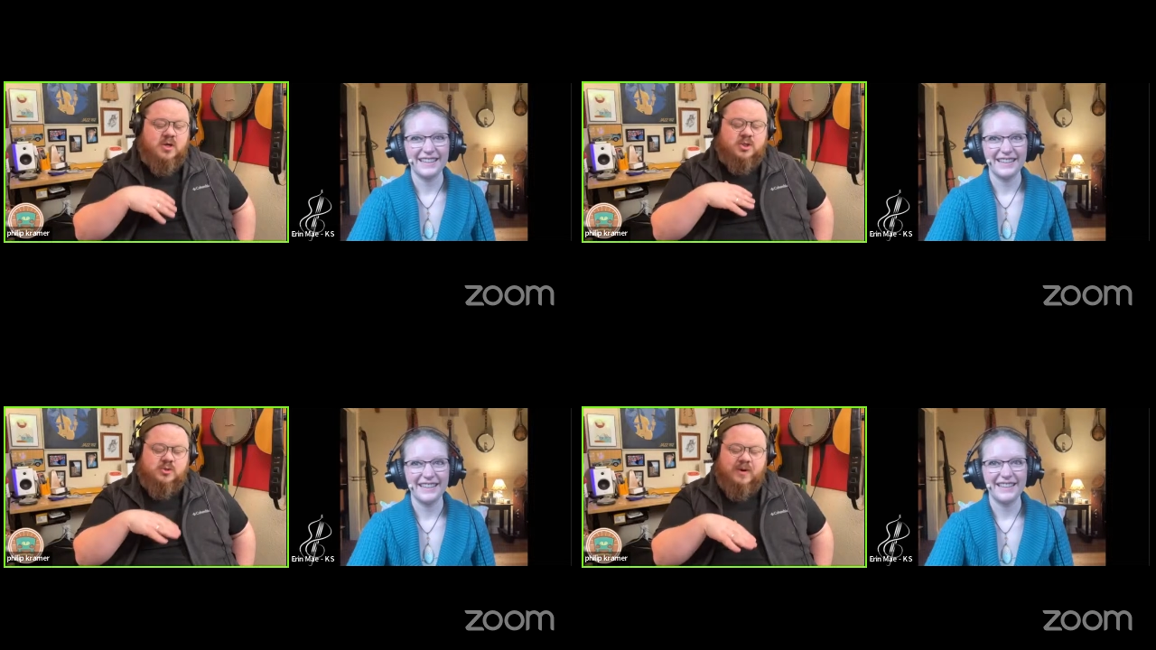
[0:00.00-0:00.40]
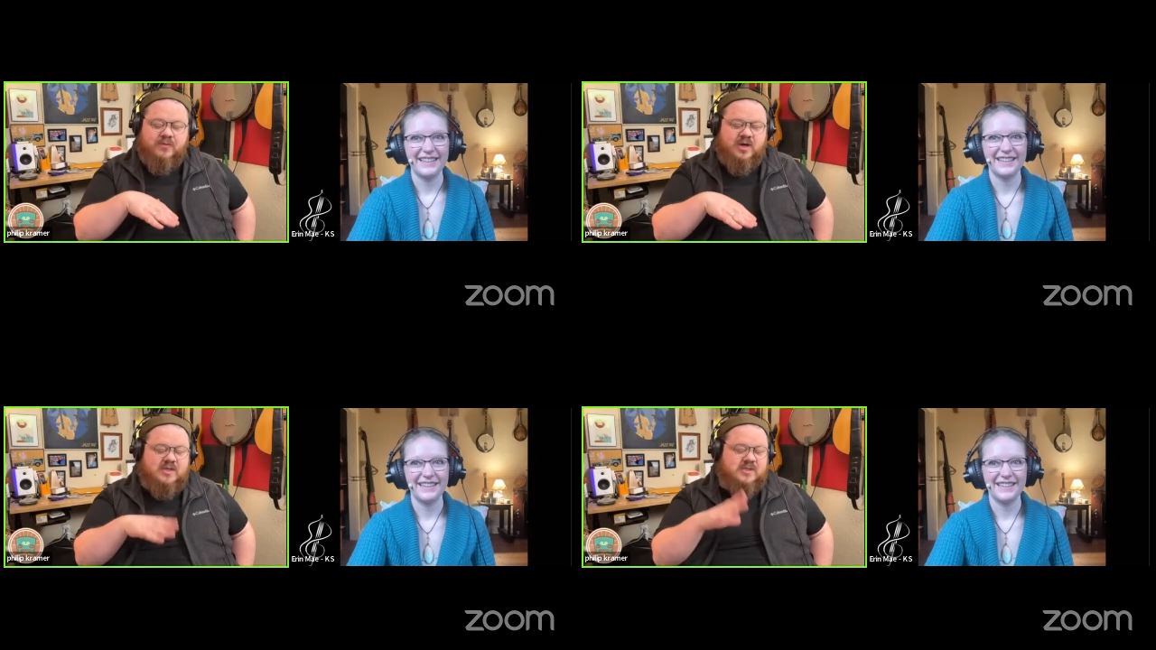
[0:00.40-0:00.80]
Speaker 1: So my
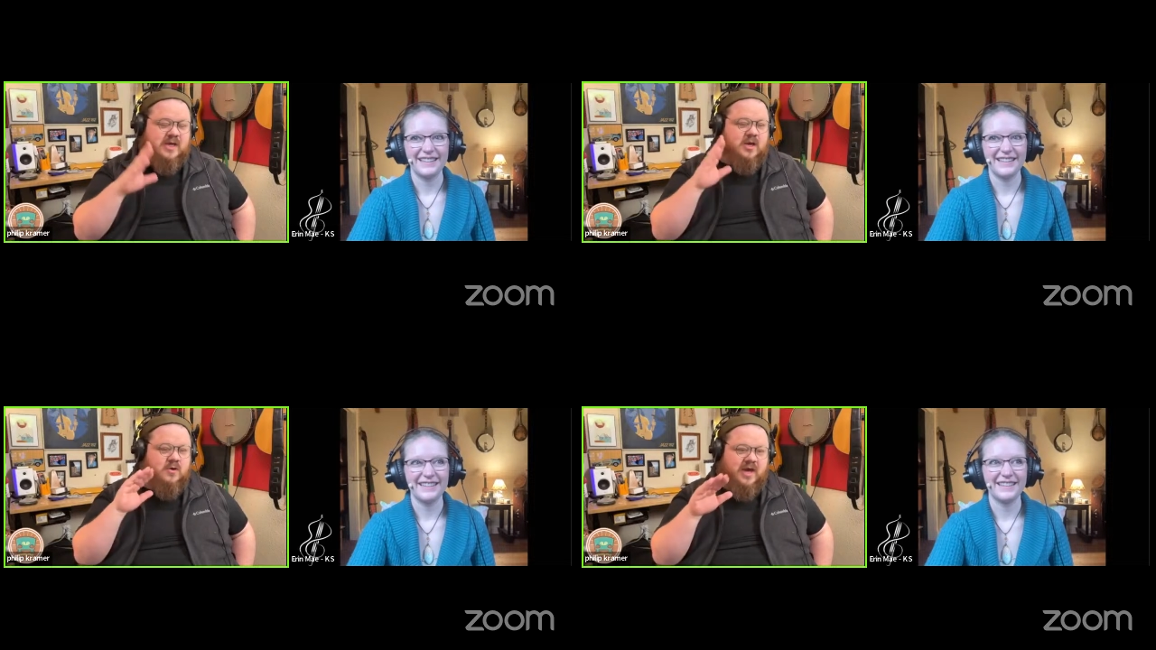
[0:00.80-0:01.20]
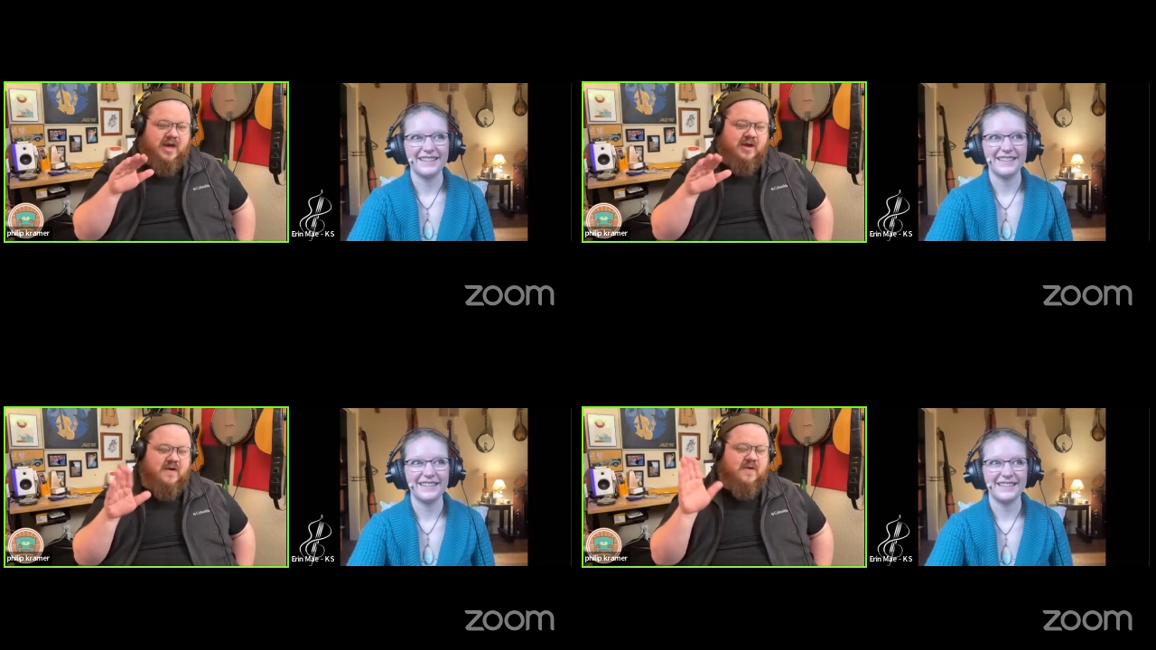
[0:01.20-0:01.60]
brain is like,
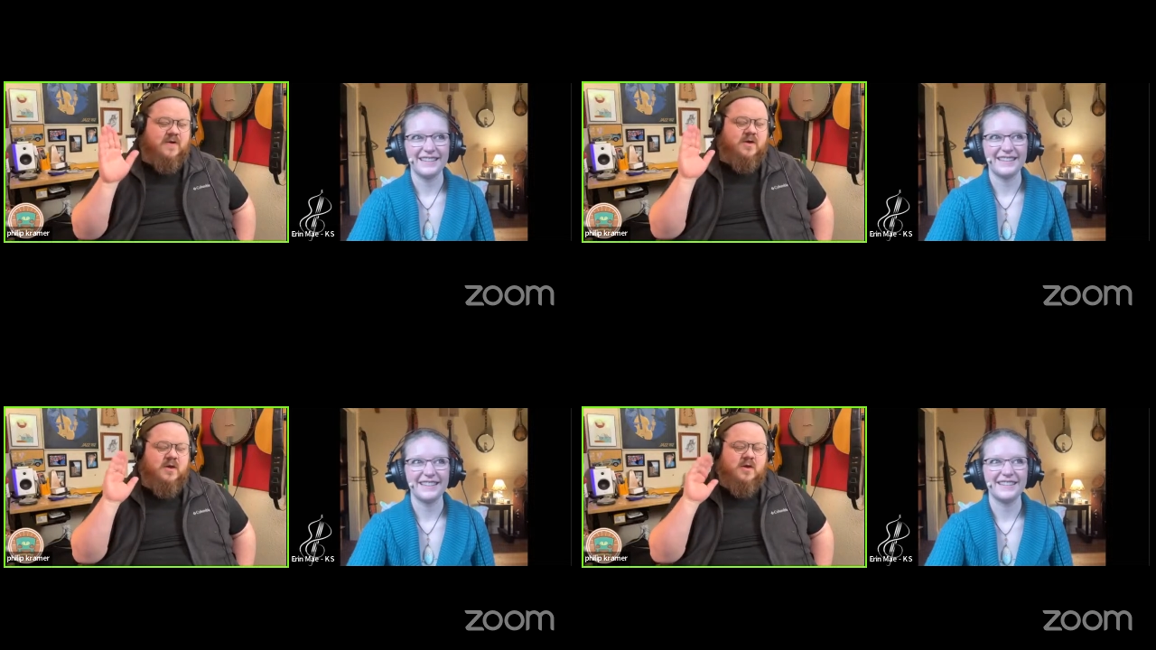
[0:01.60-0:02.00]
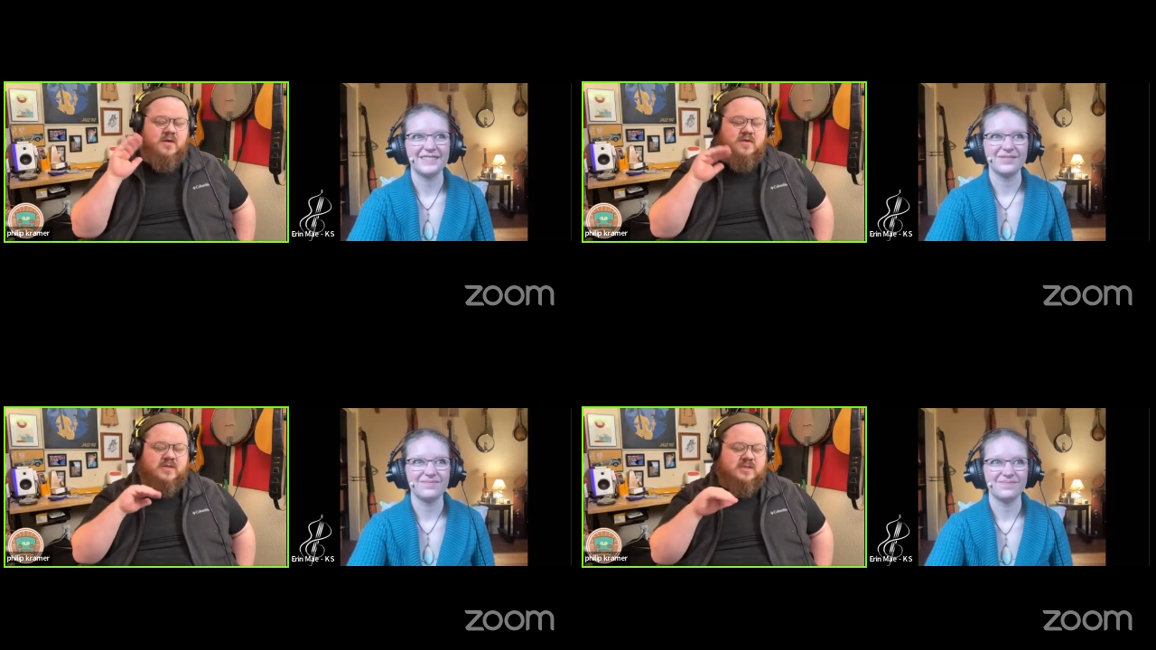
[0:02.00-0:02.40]
okay,
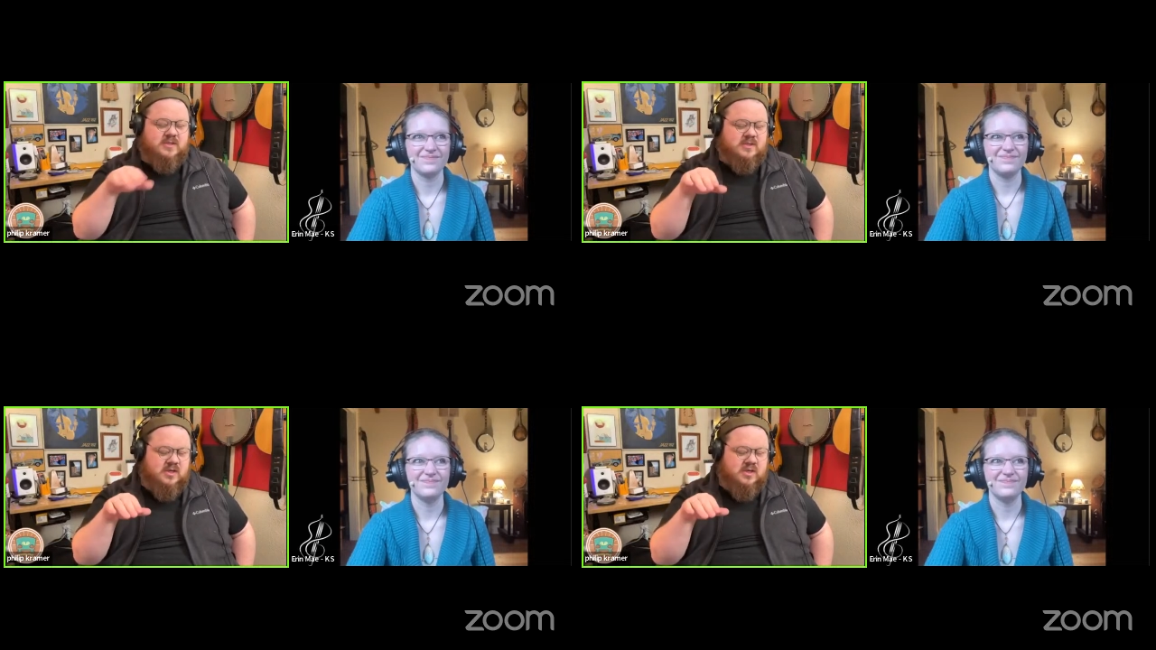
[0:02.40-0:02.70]
this is